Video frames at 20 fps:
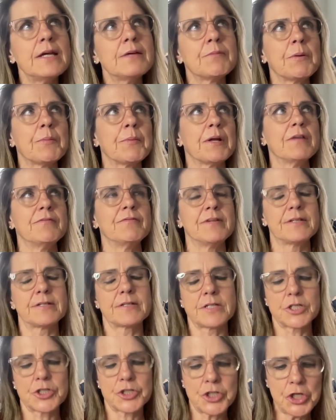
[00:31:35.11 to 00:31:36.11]
and we went and
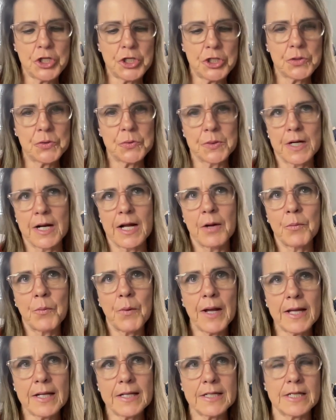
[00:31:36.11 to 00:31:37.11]
visited 2, and I
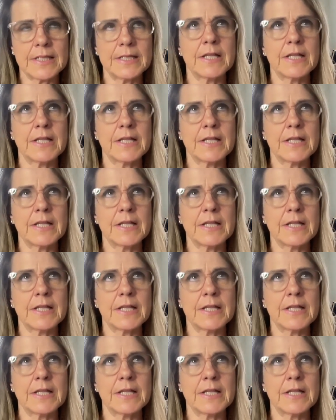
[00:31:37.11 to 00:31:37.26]
went.